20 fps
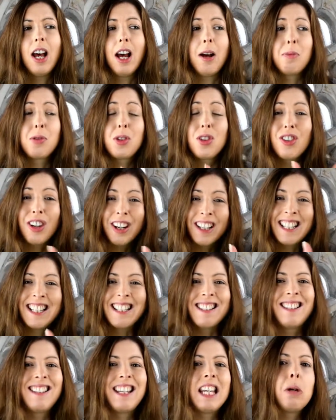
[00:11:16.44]
so that I can
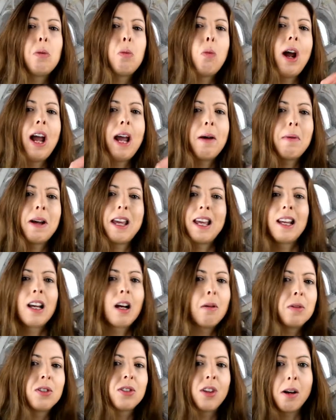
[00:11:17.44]
see where my
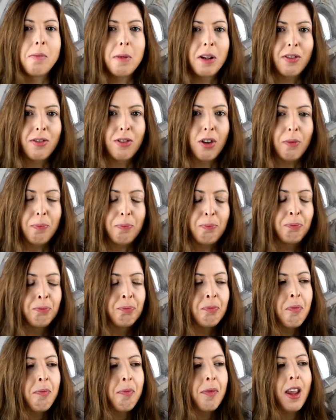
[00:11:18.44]
income is coming from.
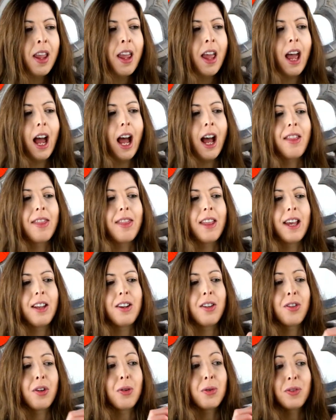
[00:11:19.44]
And
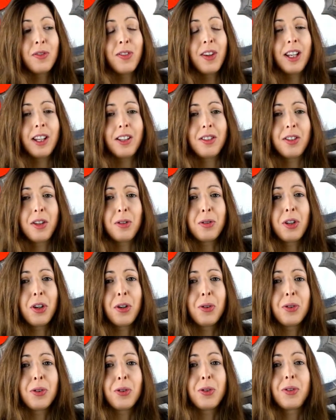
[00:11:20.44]
then those figures, those
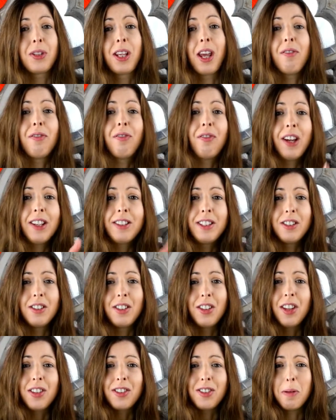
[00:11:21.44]
totals get fed into
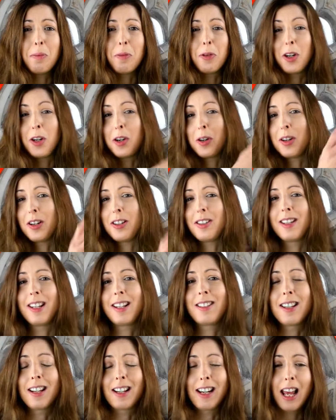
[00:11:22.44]
that summary, and you can see
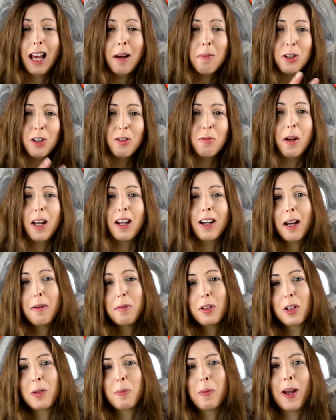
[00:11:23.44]
exactly how much you've made, how
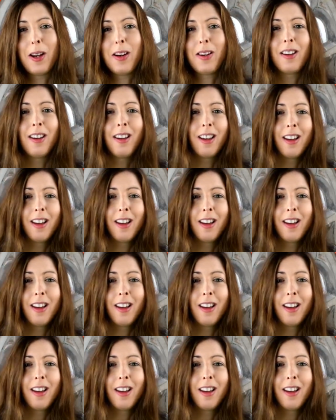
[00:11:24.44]
much you spent.